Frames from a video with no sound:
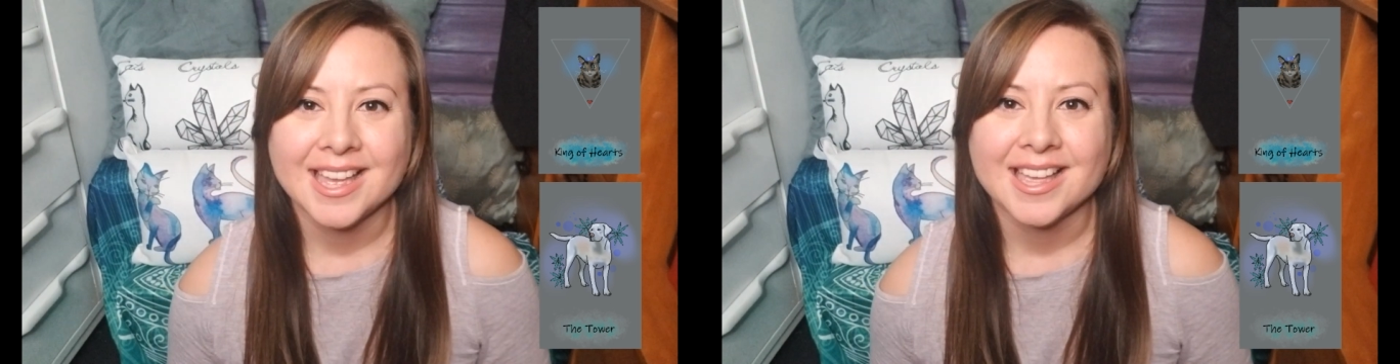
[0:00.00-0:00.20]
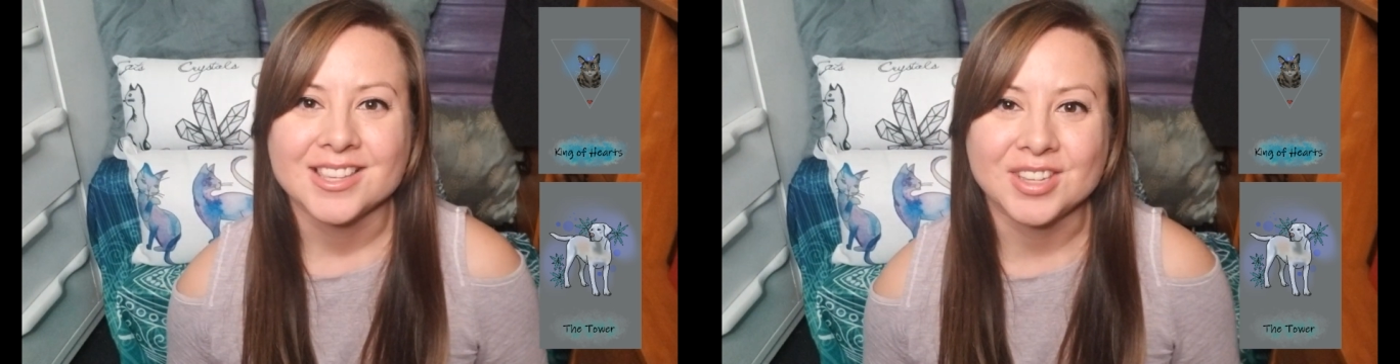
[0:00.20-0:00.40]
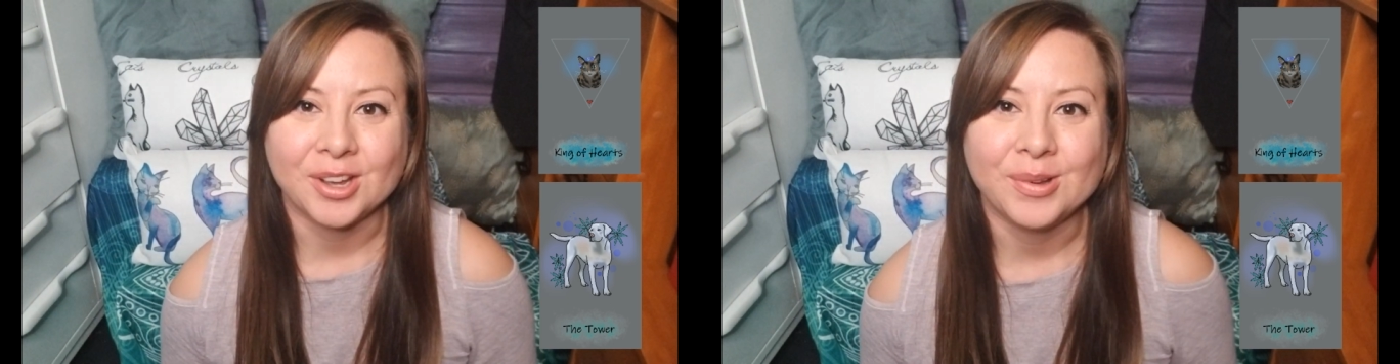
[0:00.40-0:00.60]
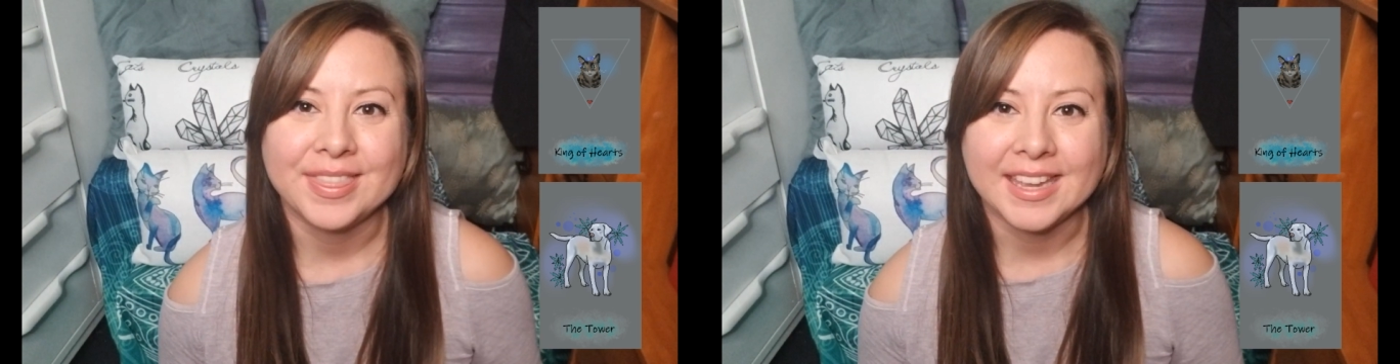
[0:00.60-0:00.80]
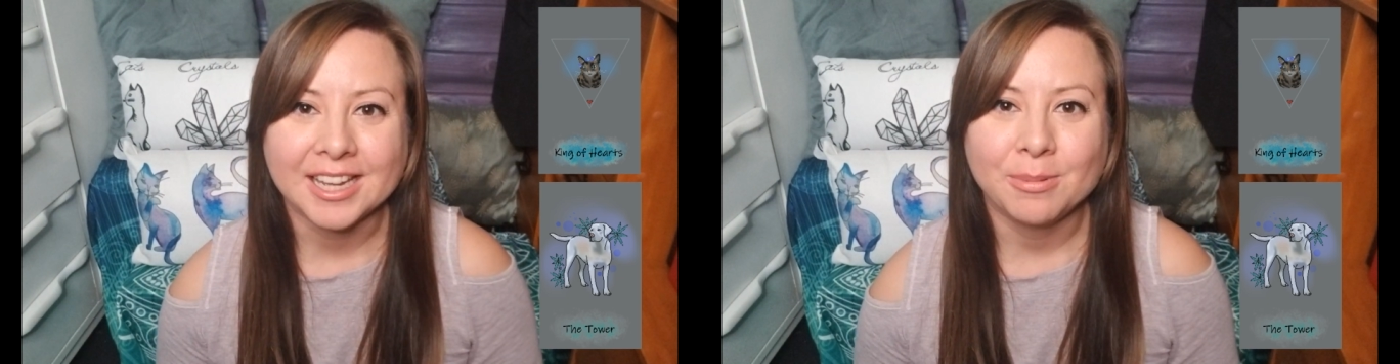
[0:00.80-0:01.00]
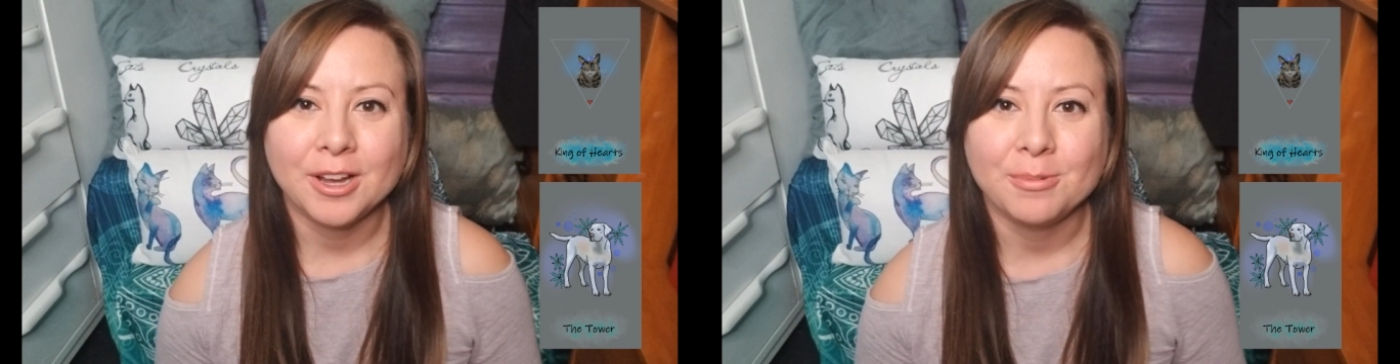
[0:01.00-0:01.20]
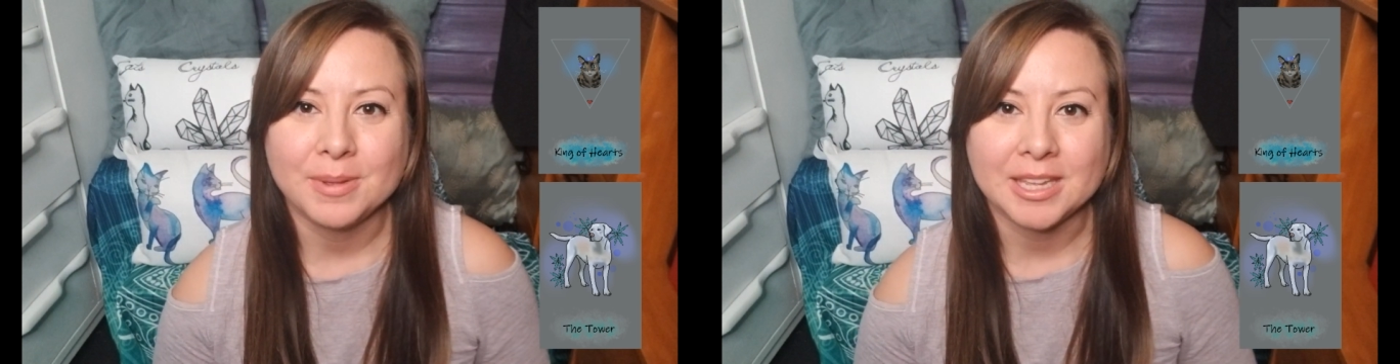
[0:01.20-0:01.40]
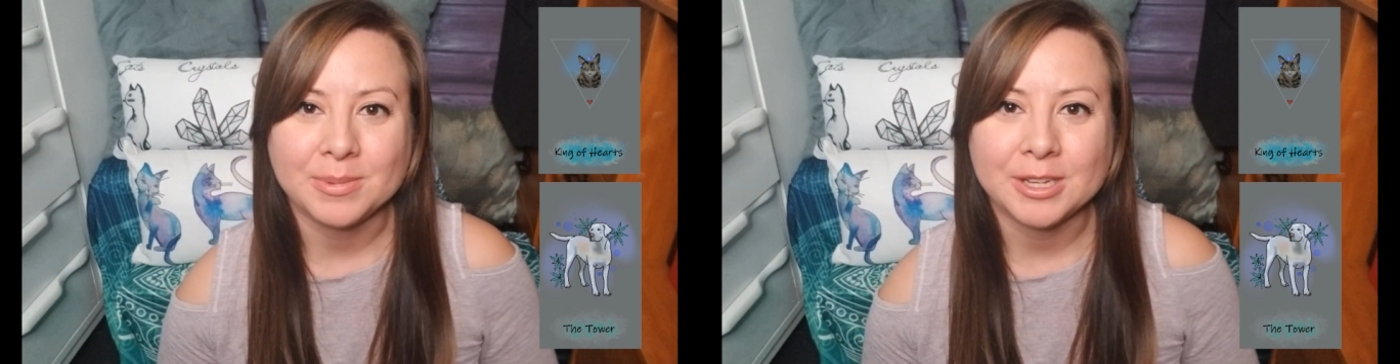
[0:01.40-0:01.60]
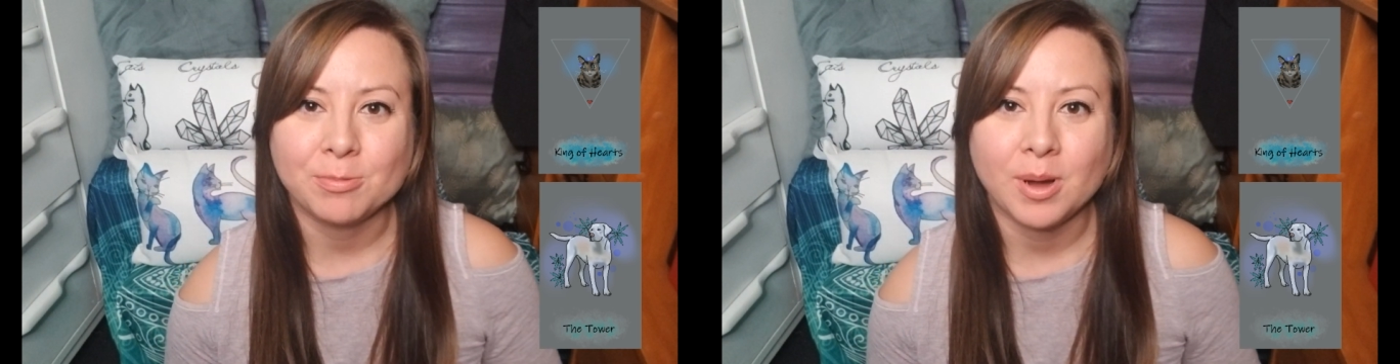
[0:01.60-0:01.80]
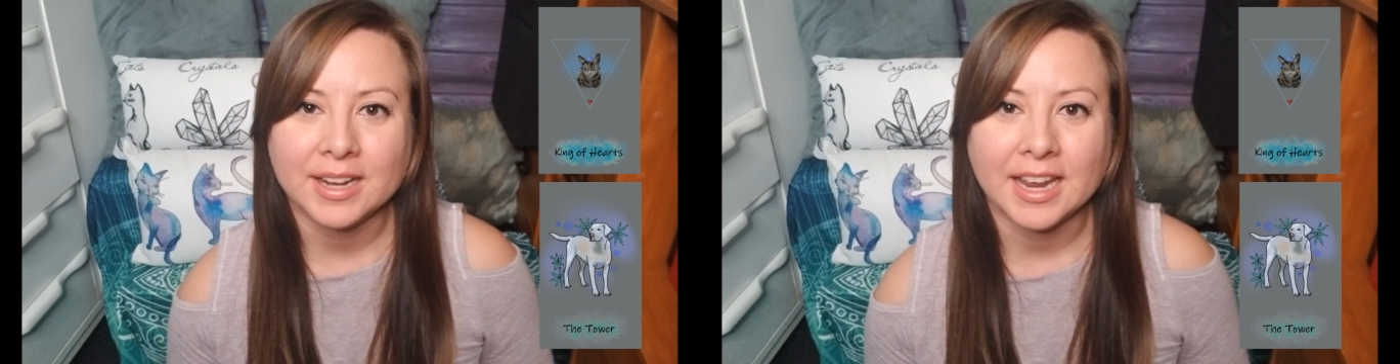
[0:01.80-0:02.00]
So think about maybe
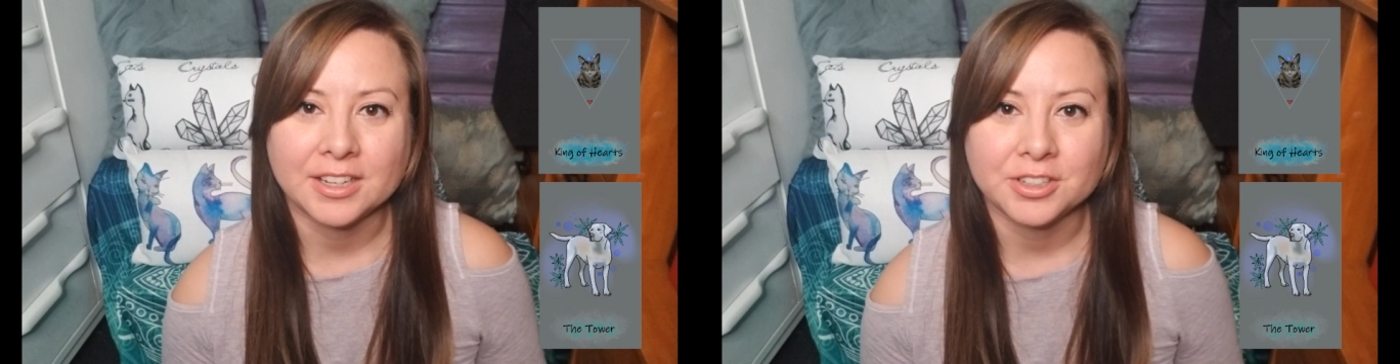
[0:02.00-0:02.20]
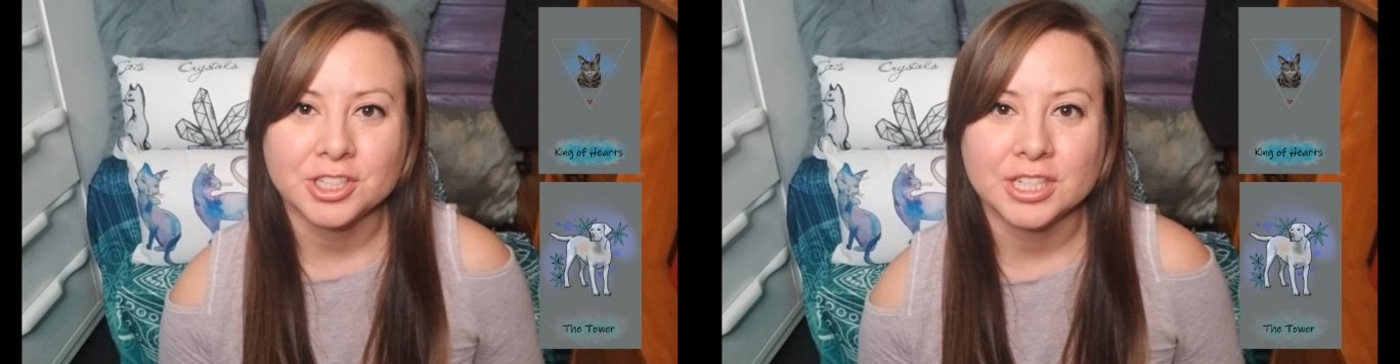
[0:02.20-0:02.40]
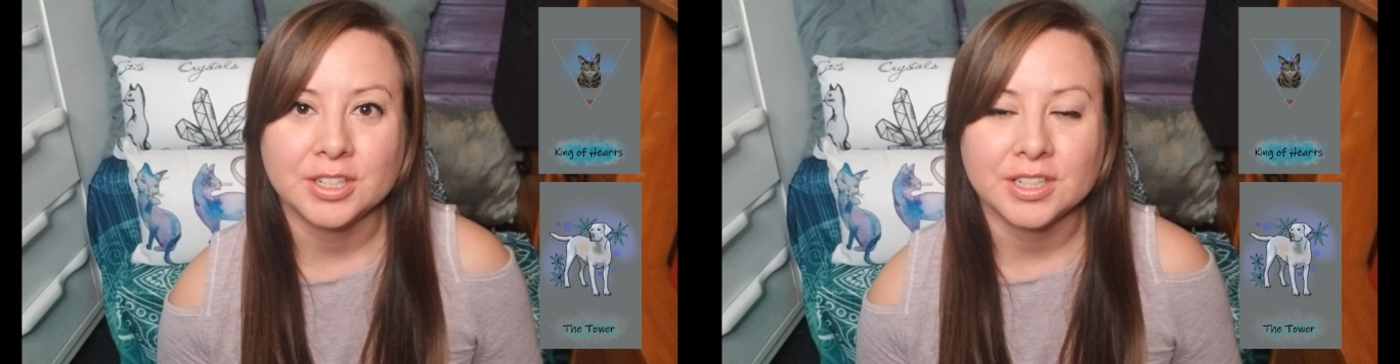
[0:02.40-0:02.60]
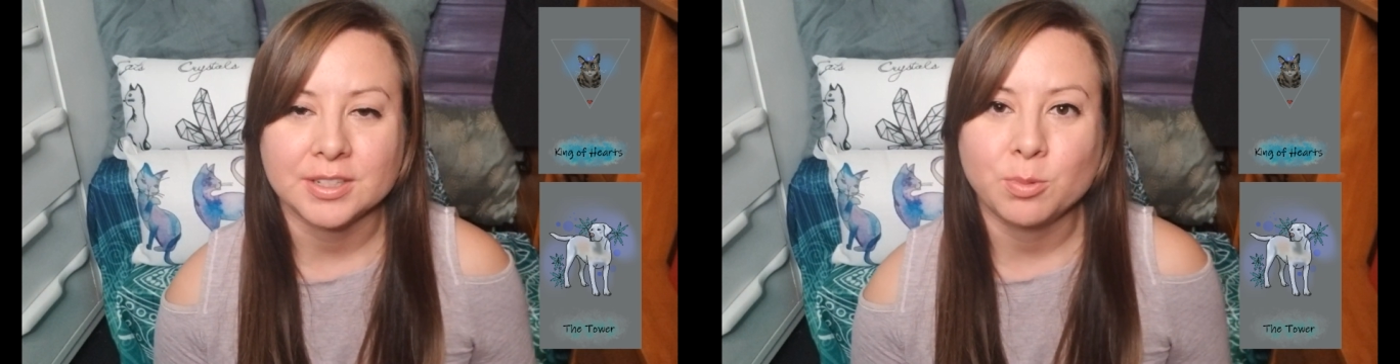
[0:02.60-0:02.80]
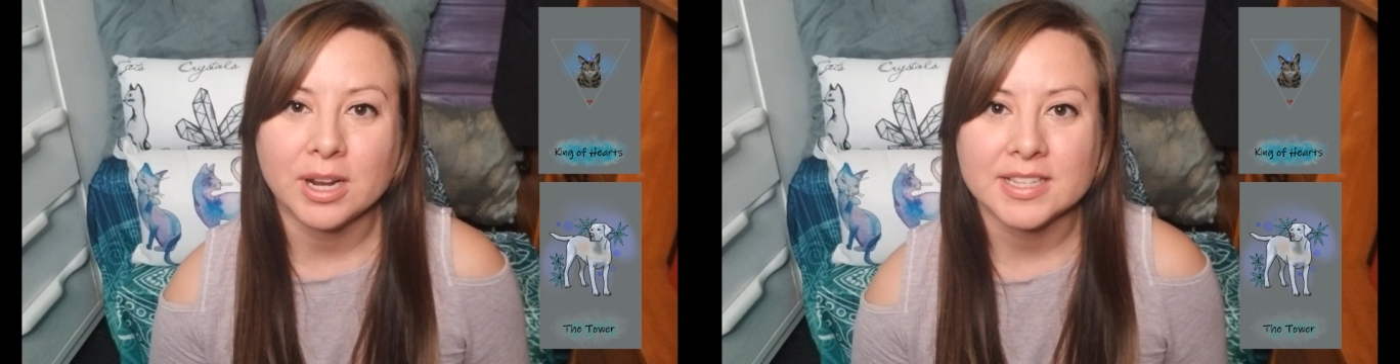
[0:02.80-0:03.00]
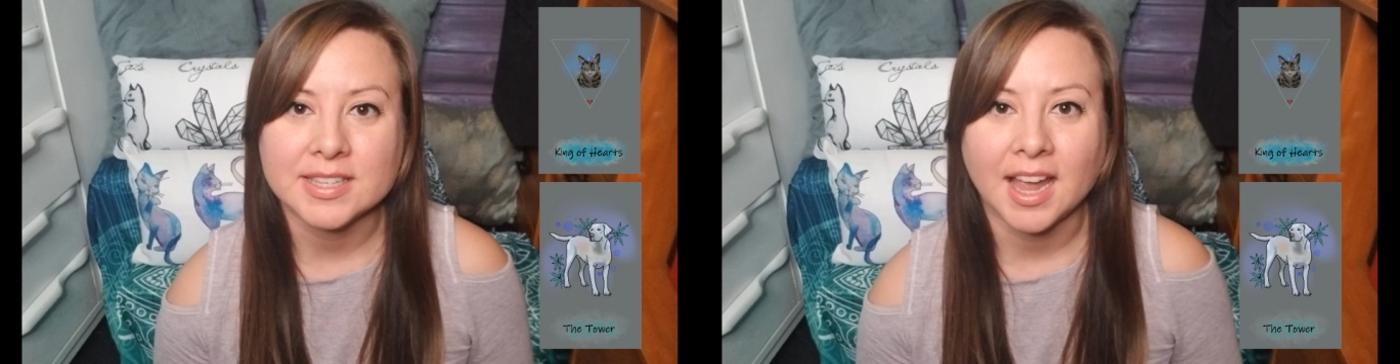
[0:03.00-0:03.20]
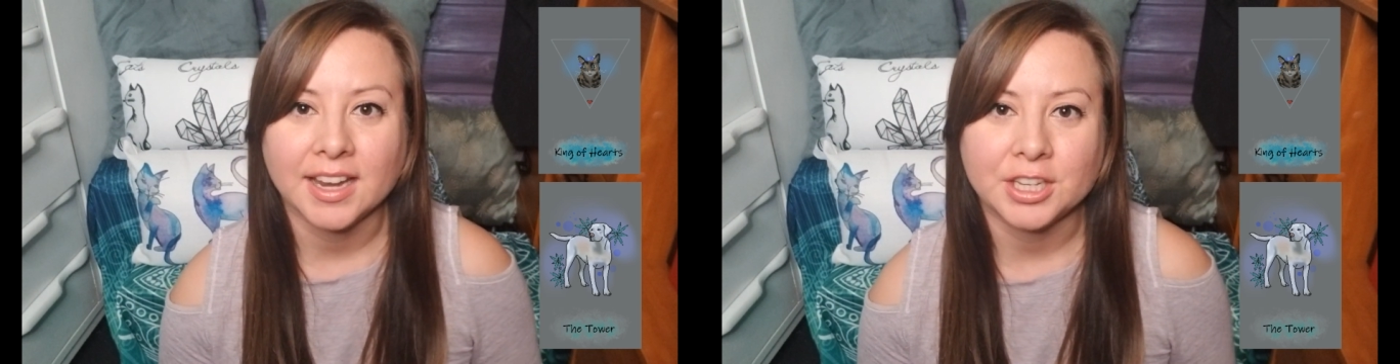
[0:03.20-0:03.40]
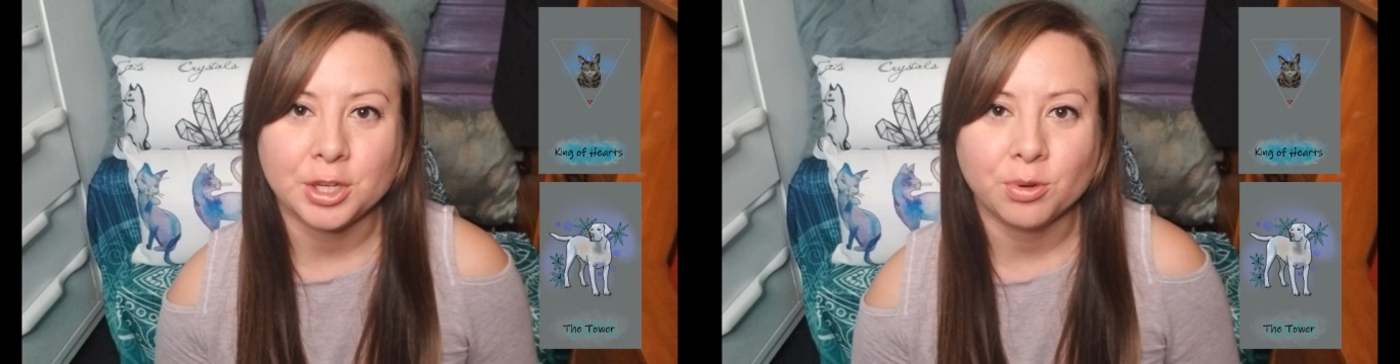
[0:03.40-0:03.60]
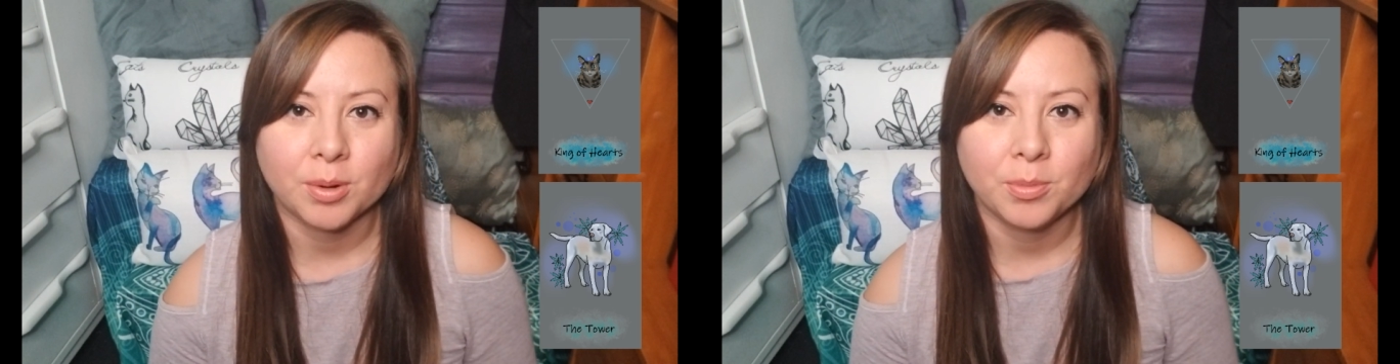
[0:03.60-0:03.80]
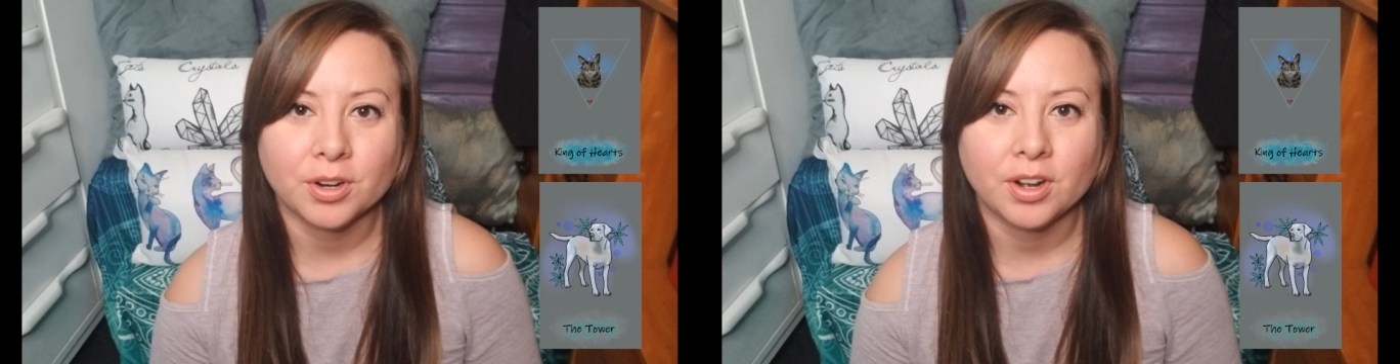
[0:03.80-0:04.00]
what energy, what side you are
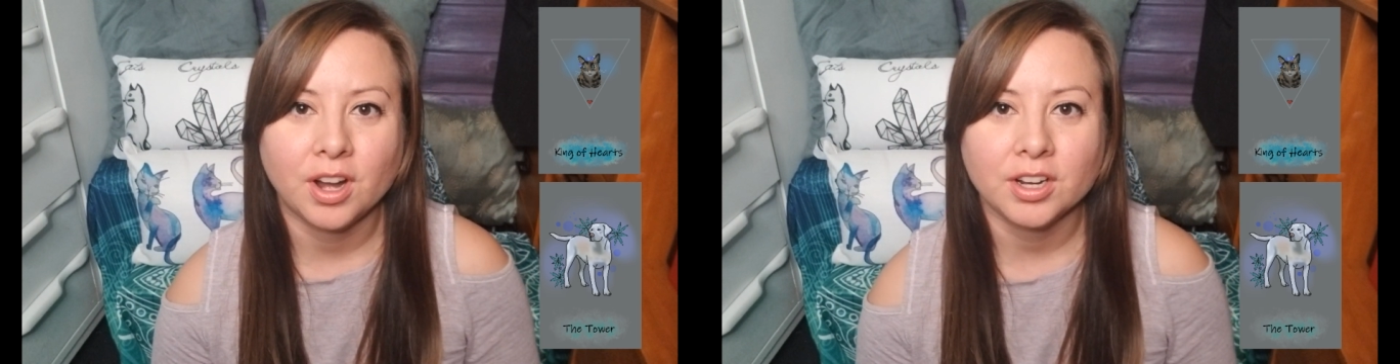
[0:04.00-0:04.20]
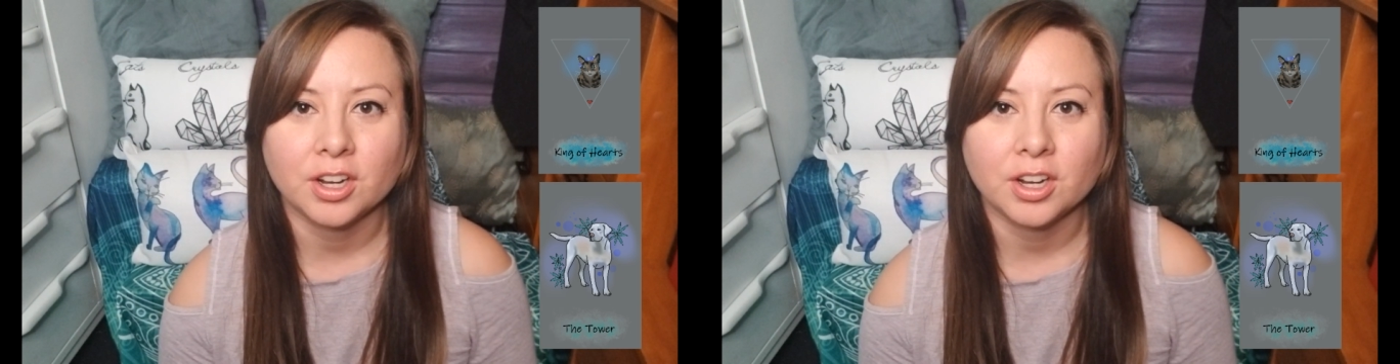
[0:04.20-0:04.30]
more on.